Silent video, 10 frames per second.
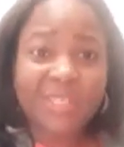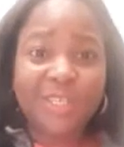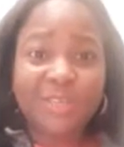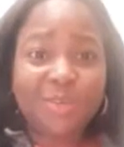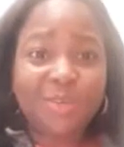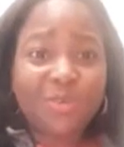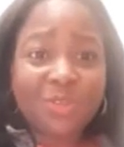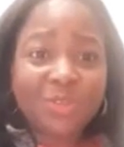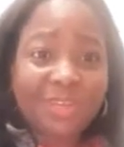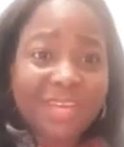you don't know
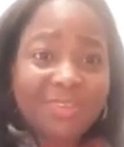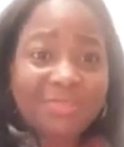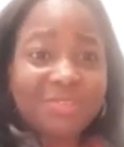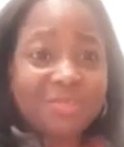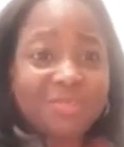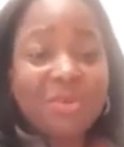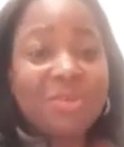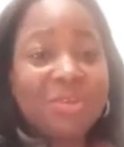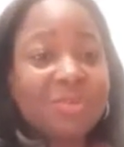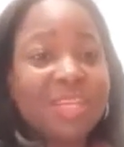what your life is
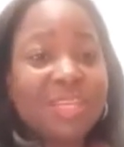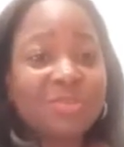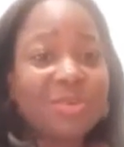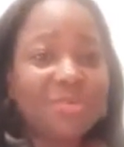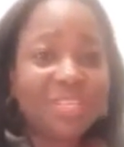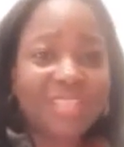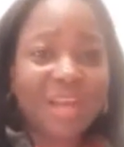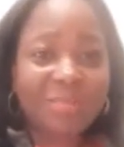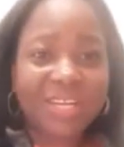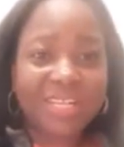going, whether it's going, it's
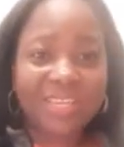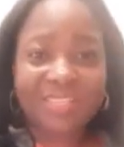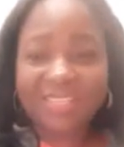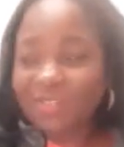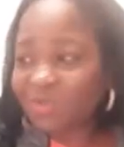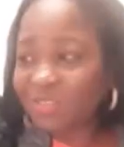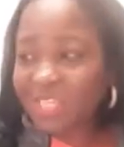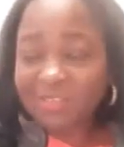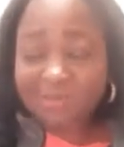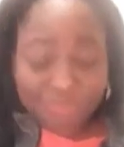coming, as Ghanaians will
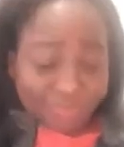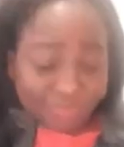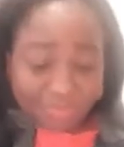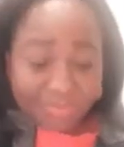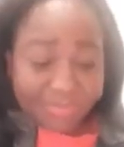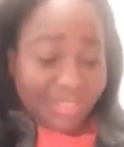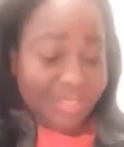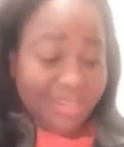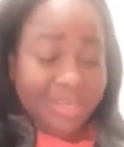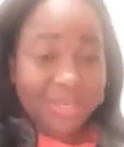say,
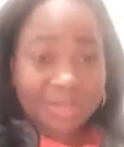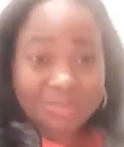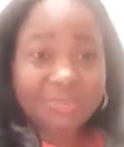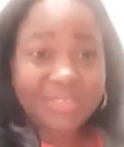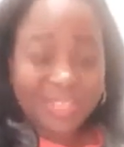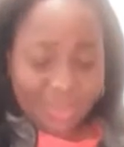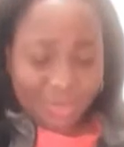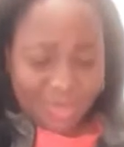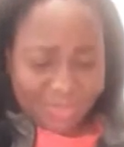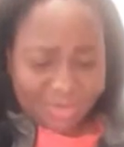
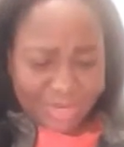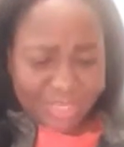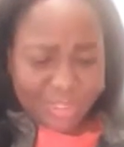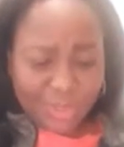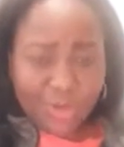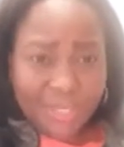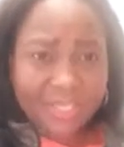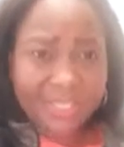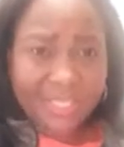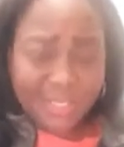God is bringing joy
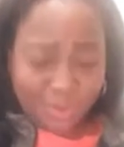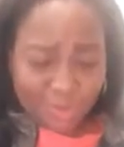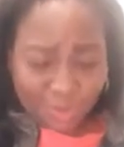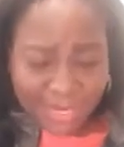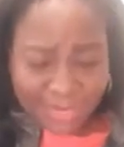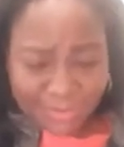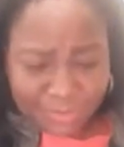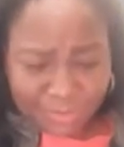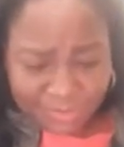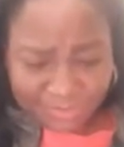into your
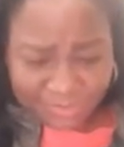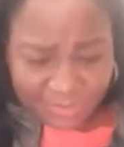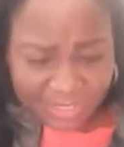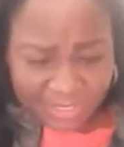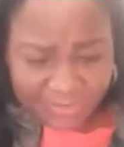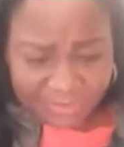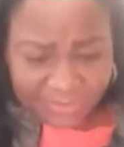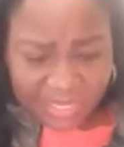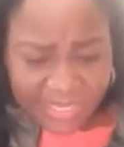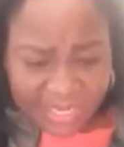life. Okay,
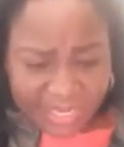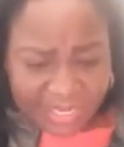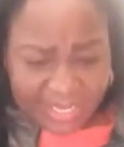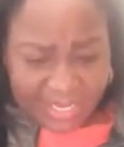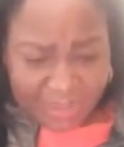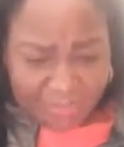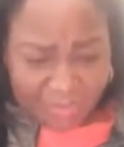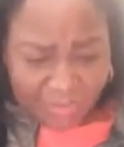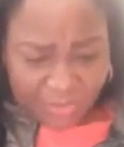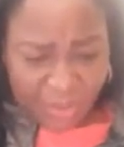yeah.
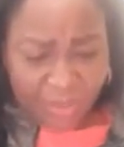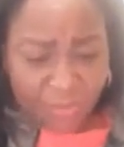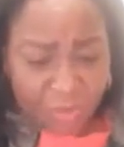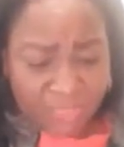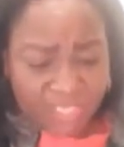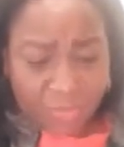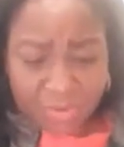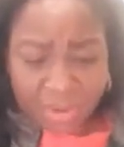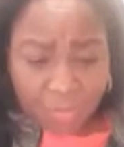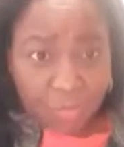So I formed some
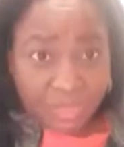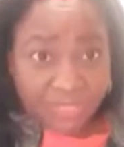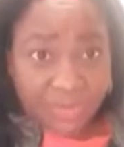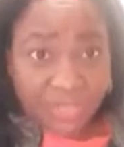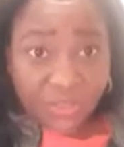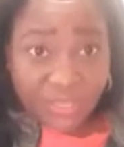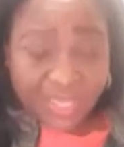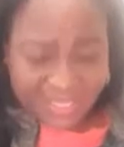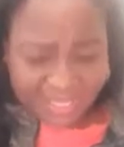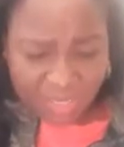prayer points based on
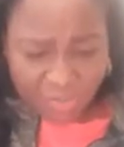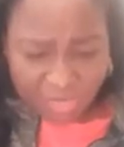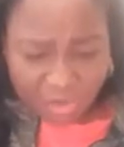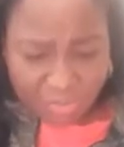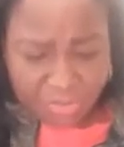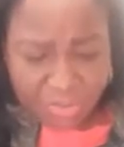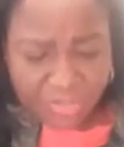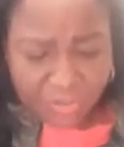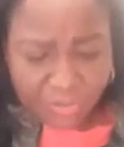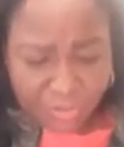that we can pray
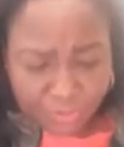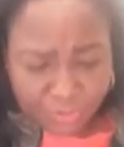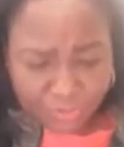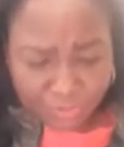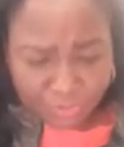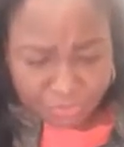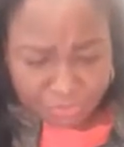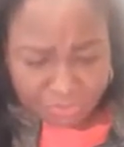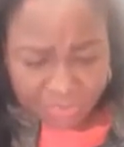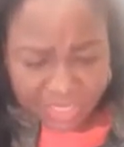into.
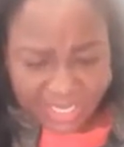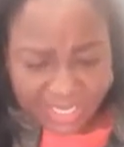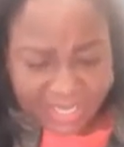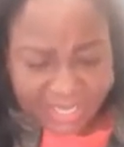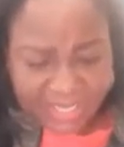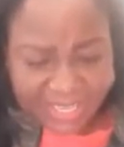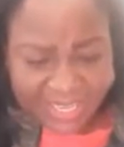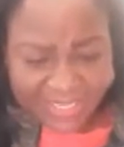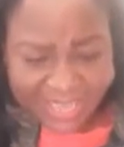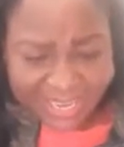And then
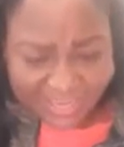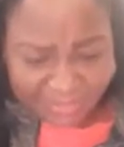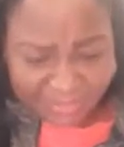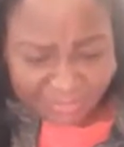day 10,